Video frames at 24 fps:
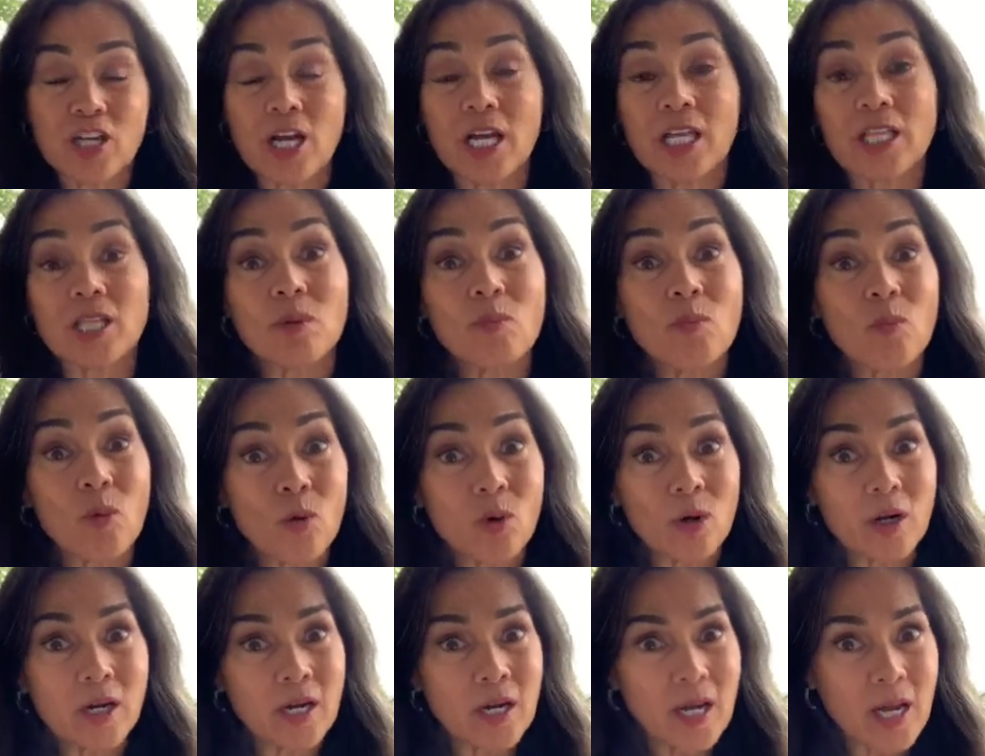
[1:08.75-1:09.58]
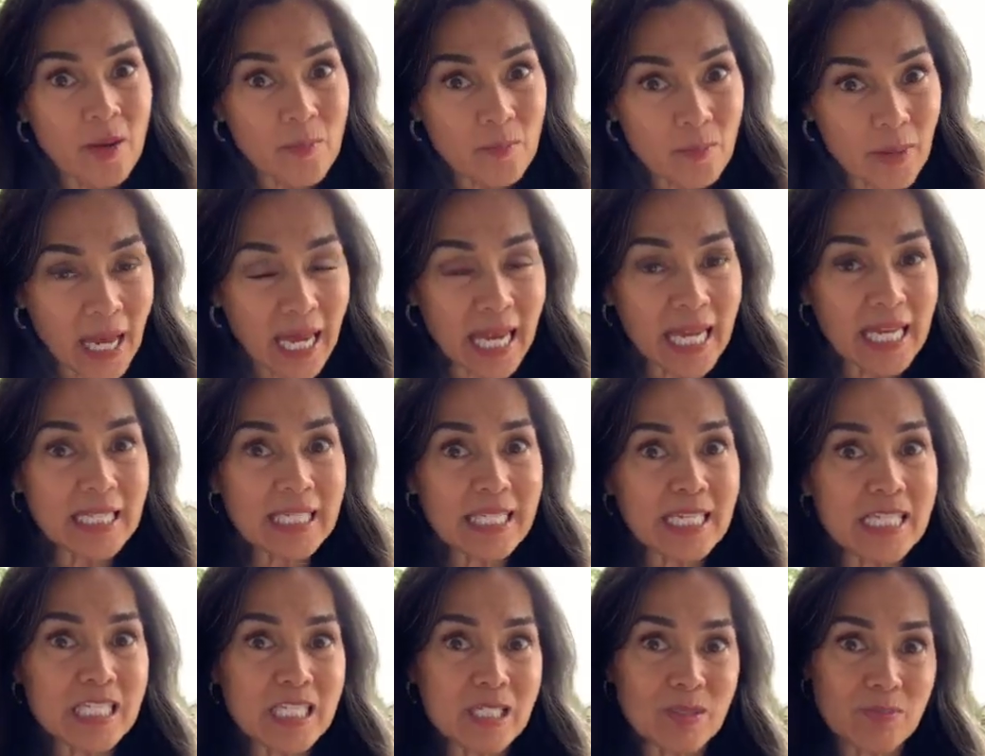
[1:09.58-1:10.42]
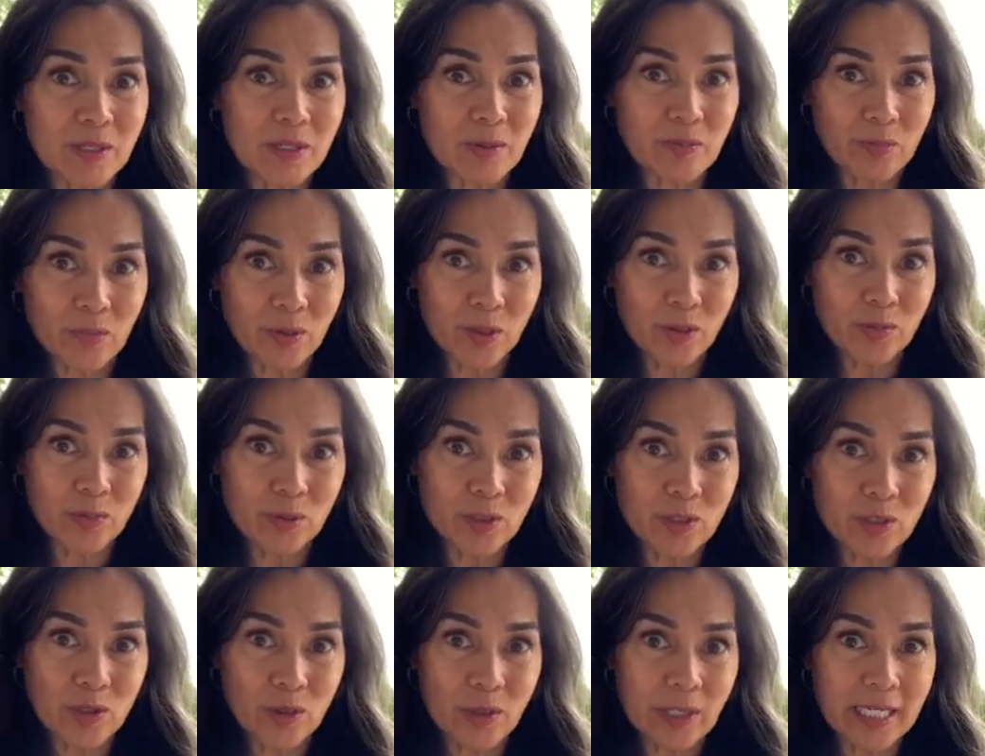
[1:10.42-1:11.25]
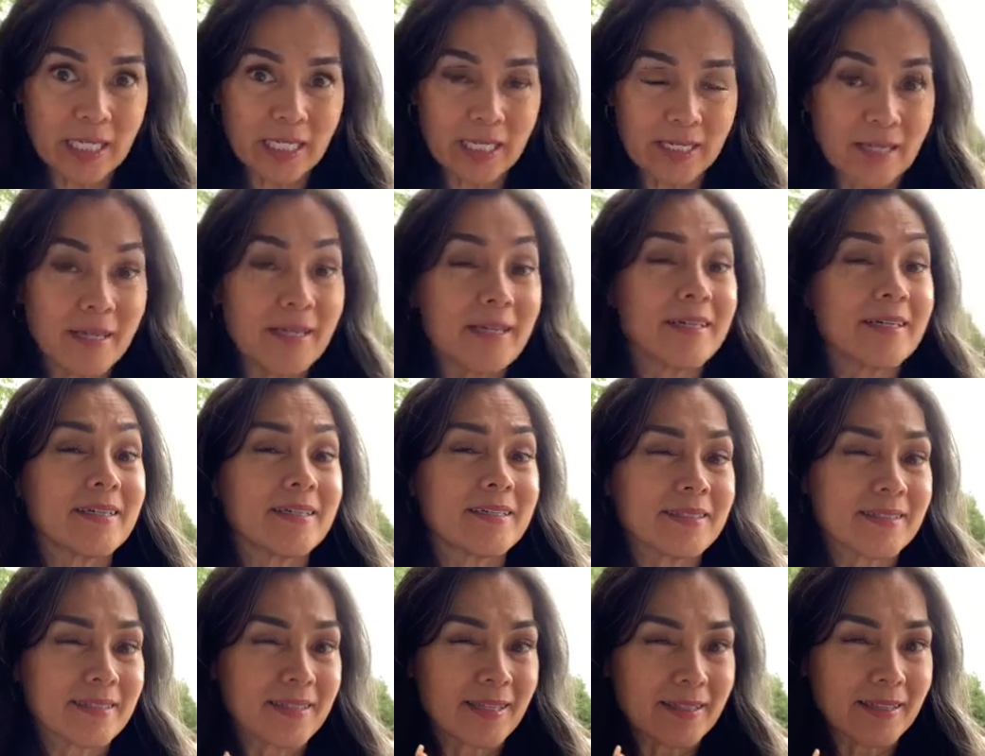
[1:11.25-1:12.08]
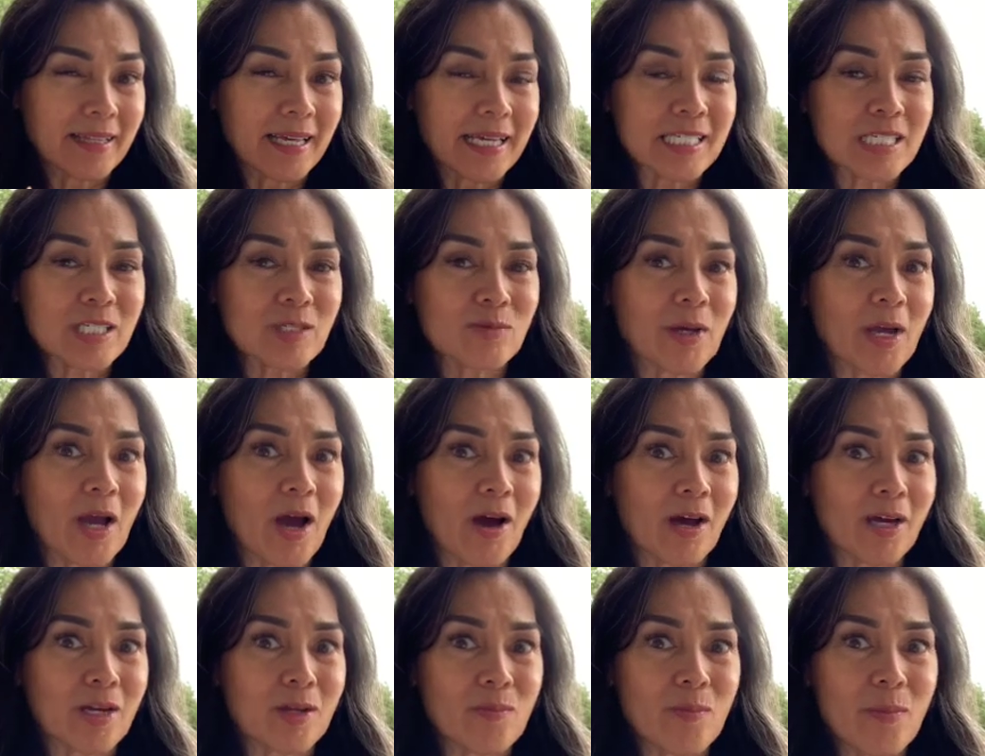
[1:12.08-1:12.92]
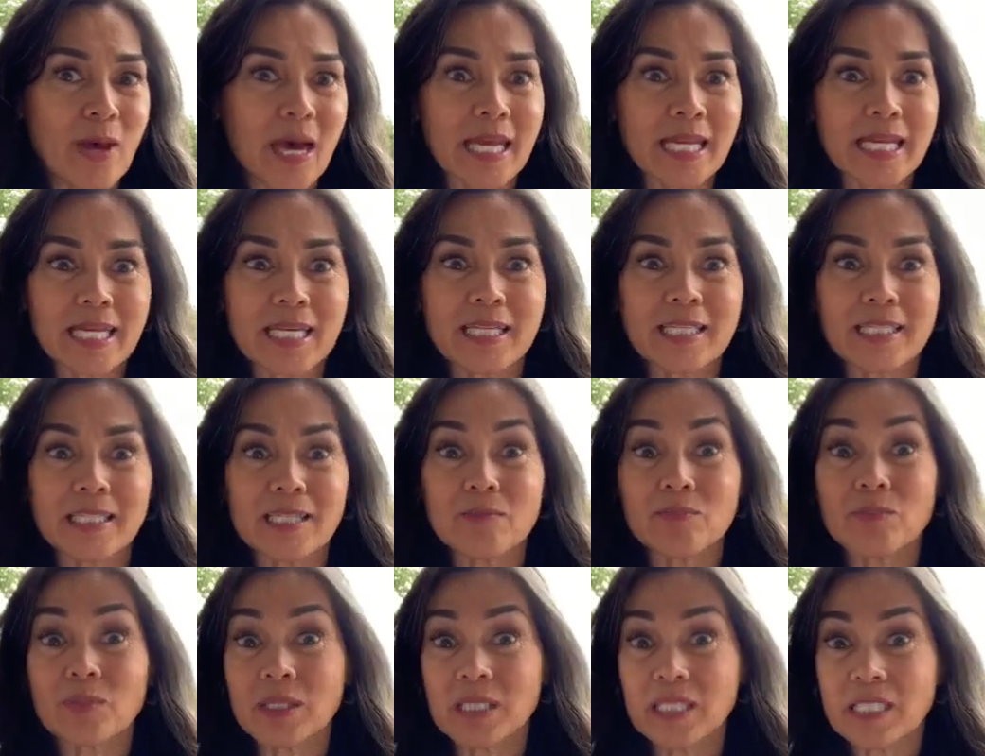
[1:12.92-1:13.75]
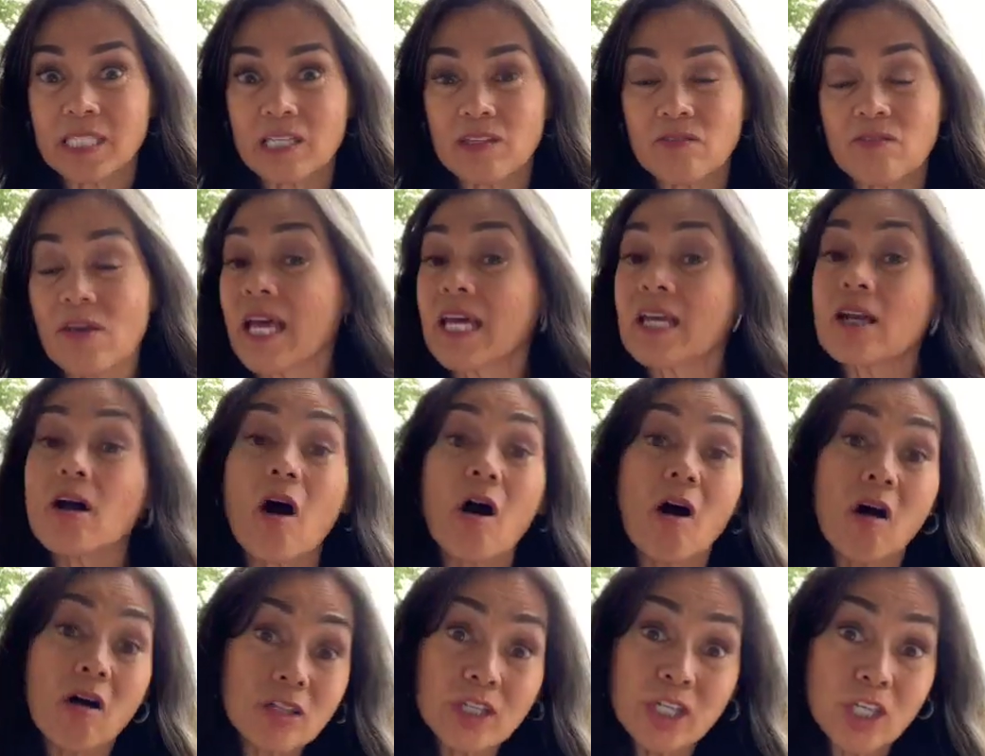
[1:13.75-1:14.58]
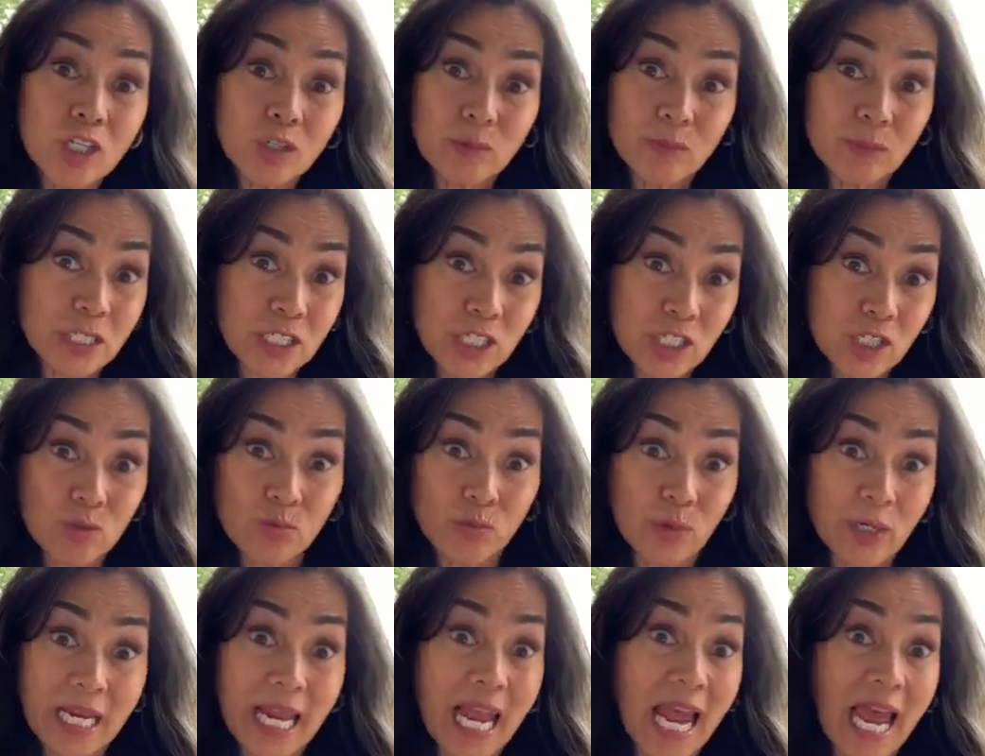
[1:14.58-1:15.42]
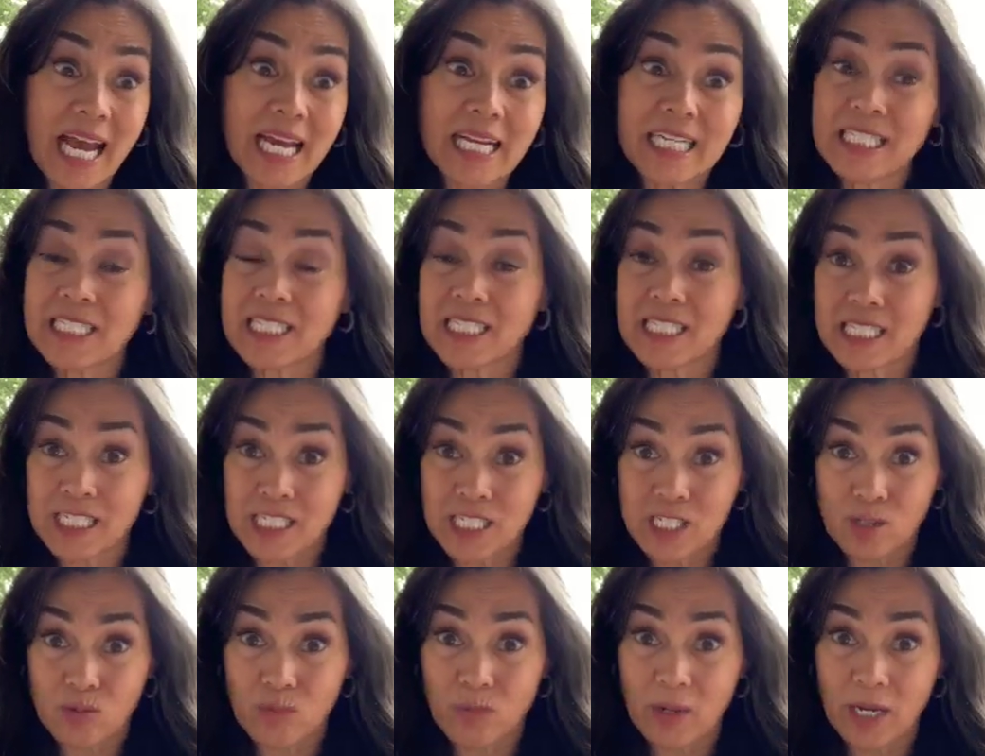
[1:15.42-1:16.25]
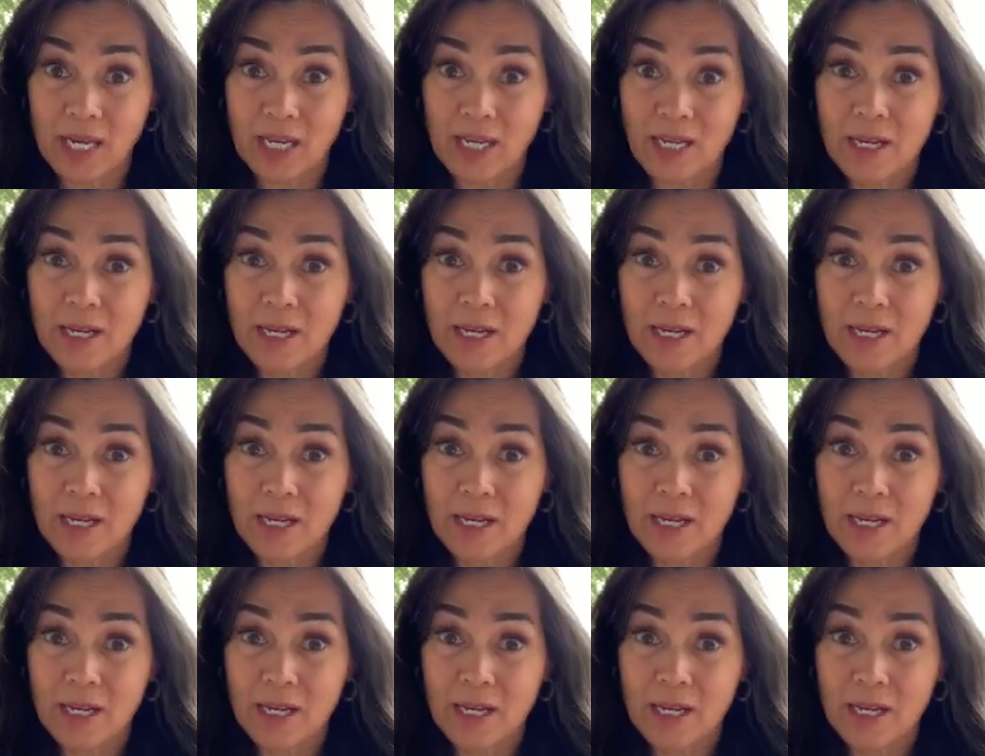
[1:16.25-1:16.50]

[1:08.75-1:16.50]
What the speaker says: And the more pain that's been perpetrated, the less we automatically believe. And all humans react this way.